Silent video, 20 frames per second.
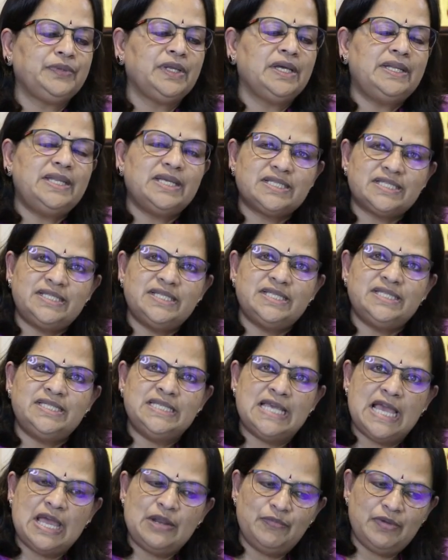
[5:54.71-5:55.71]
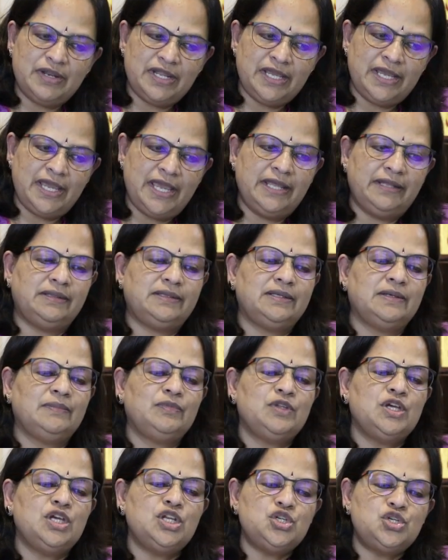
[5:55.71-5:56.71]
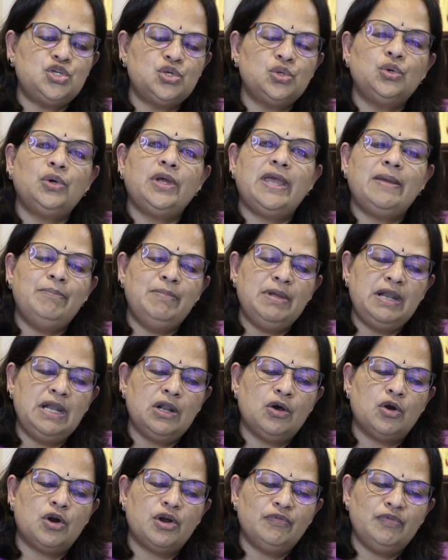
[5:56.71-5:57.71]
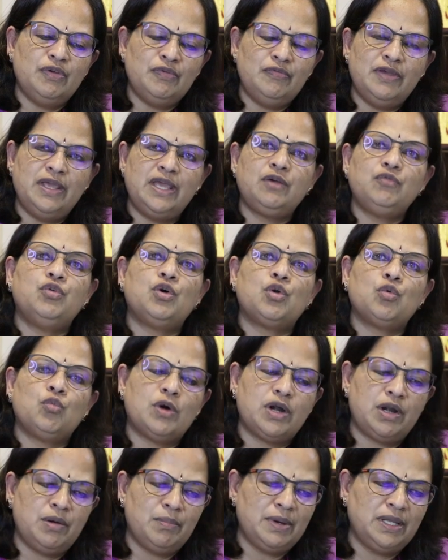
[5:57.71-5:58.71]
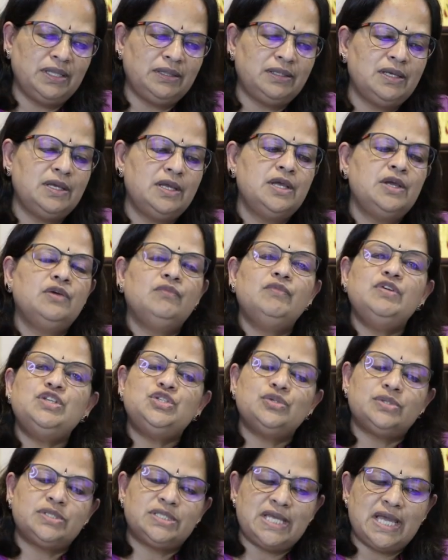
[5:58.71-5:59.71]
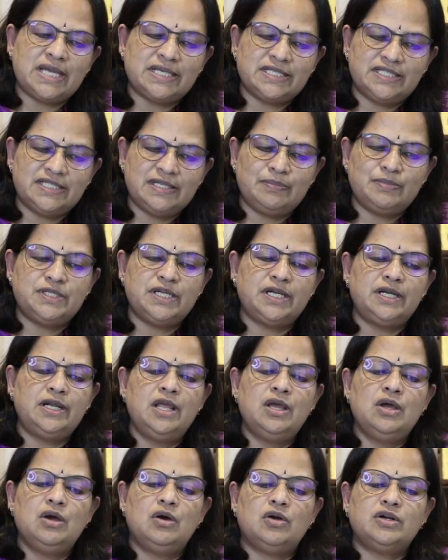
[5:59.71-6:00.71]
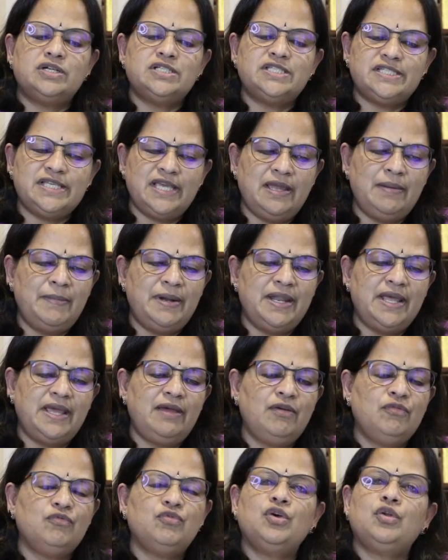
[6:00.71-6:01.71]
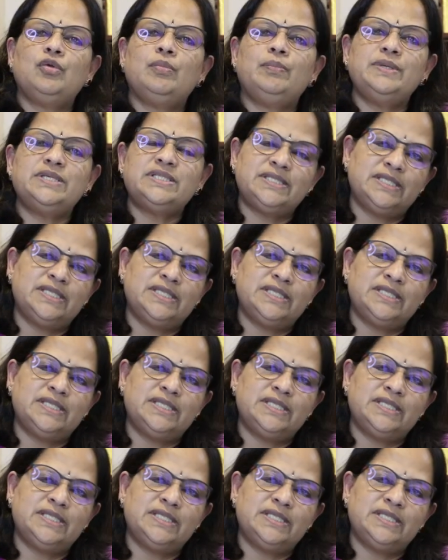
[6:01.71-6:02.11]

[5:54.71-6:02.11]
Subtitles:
Next is January 8th, drew a bill on Vivek for 1 month, which was accepted on same day for rupees